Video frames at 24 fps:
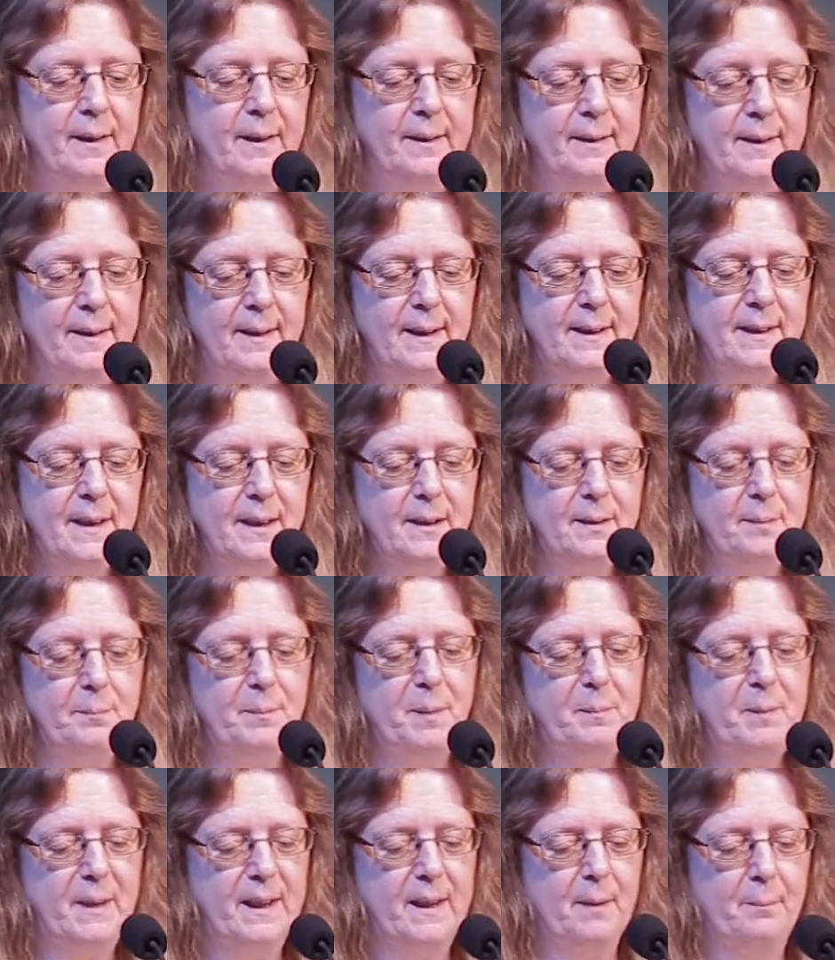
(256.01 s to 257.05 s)
the little
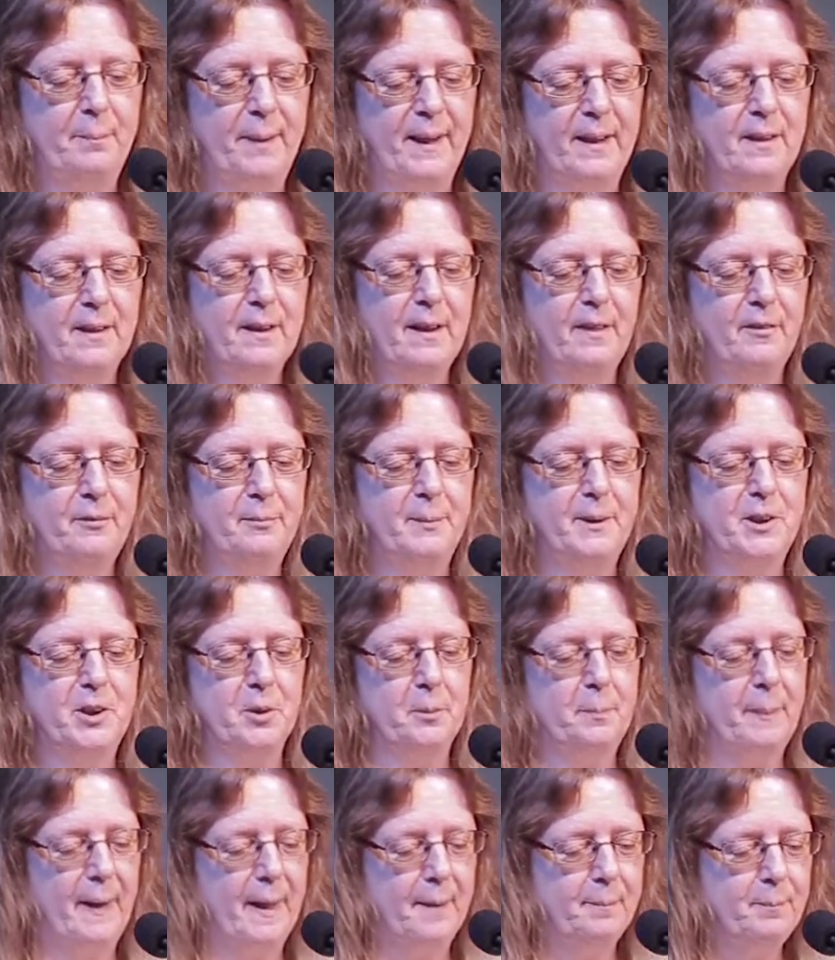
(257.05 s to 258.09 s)
biblical paragraph Bishop
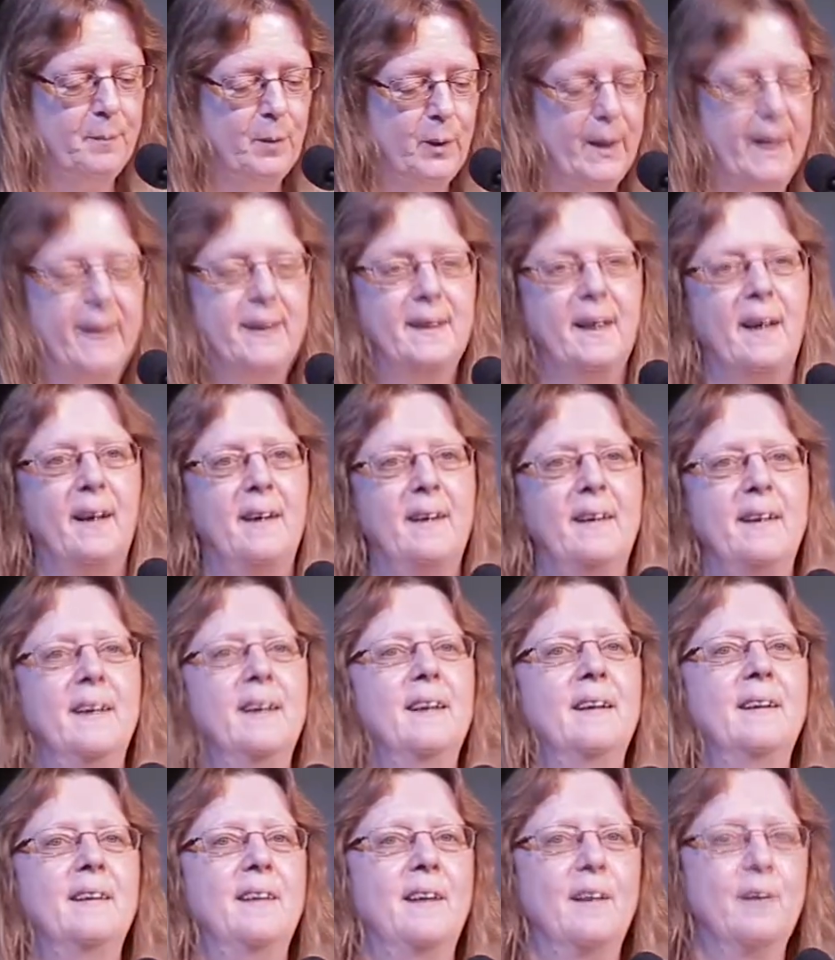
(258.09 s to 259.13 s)
Ambo and I
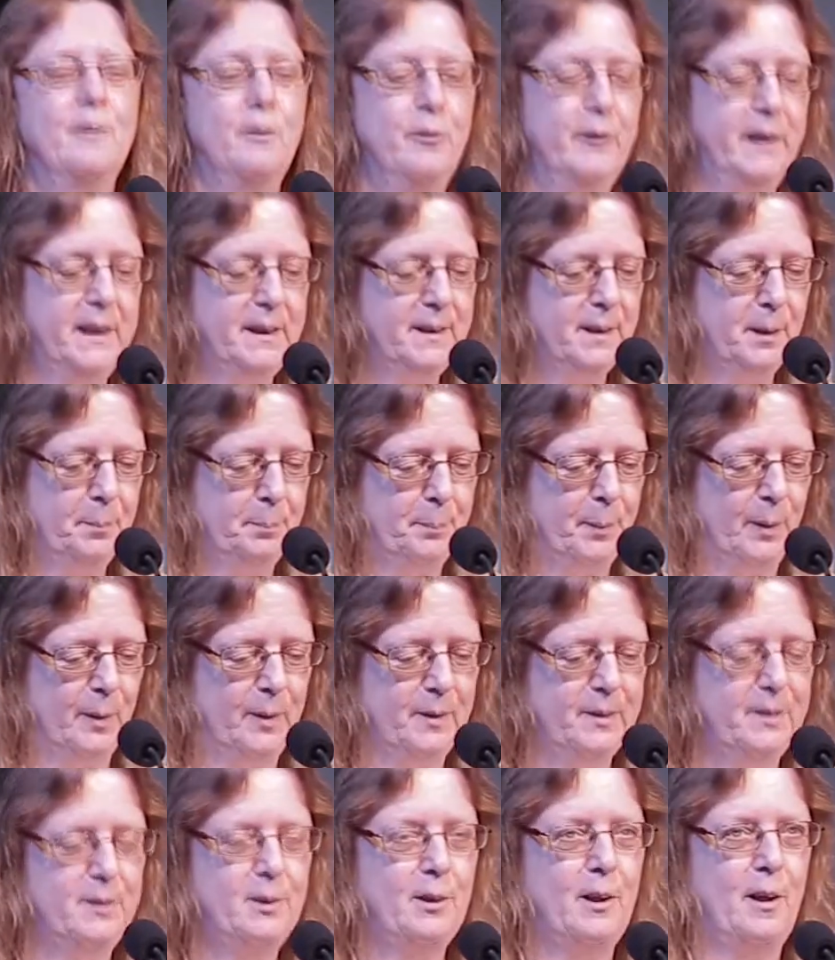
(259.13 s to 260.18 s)
agreed
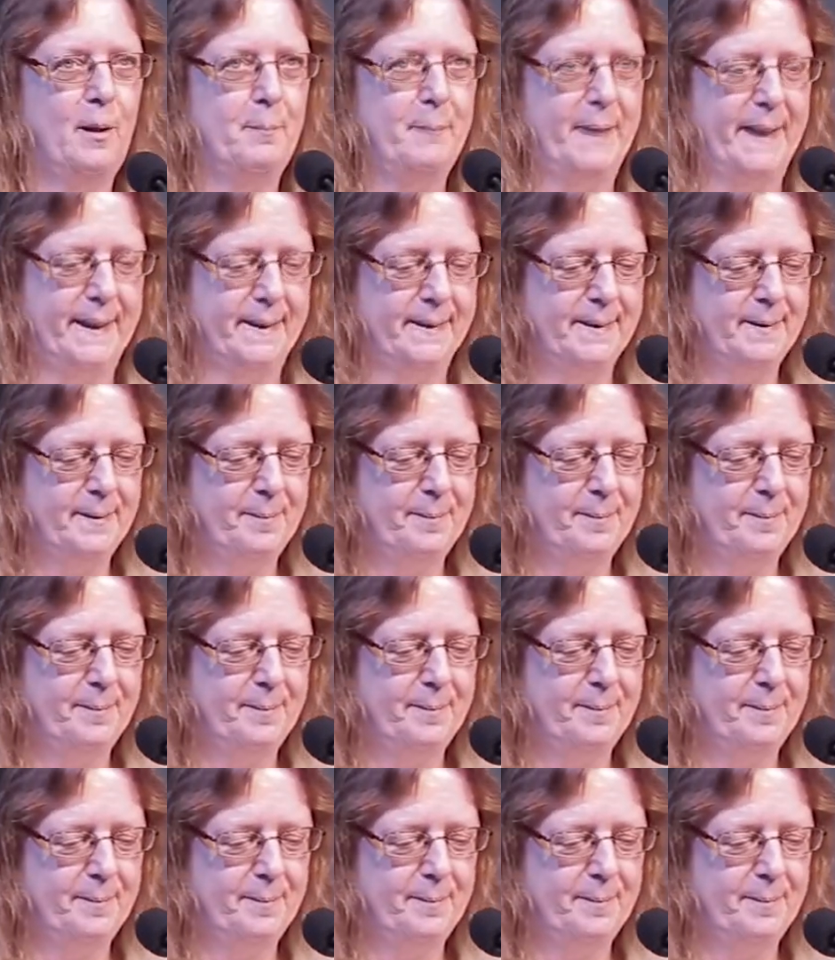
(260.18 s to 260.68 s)
upon to comment.